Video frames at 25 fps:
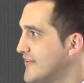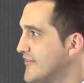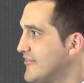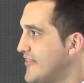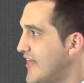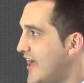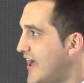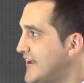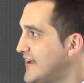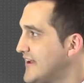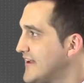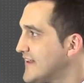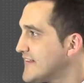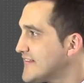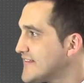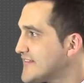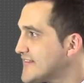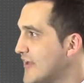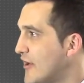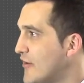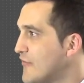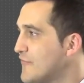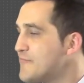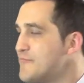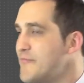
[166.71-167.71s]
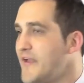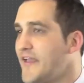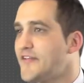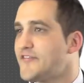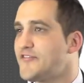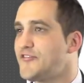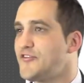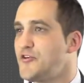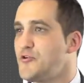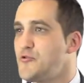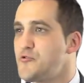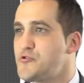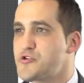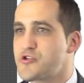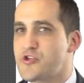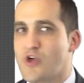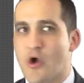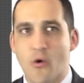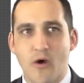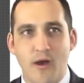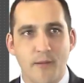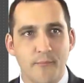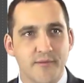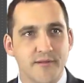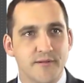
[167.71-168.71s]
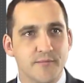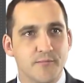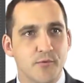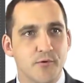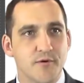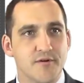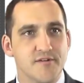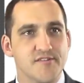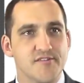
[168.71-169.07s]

That in itself makes you show up in more